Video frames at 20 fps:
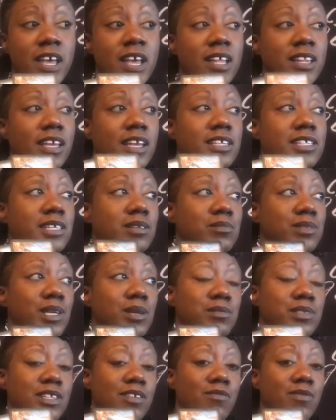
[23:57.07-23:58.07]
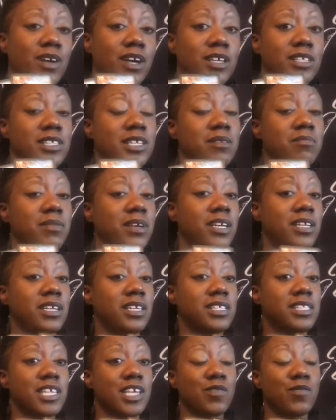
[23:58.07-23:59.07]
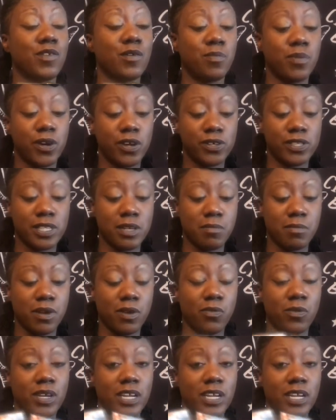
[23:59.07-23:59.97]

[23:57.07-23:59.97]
Like, sometimes the fox could be a deceitful person, but when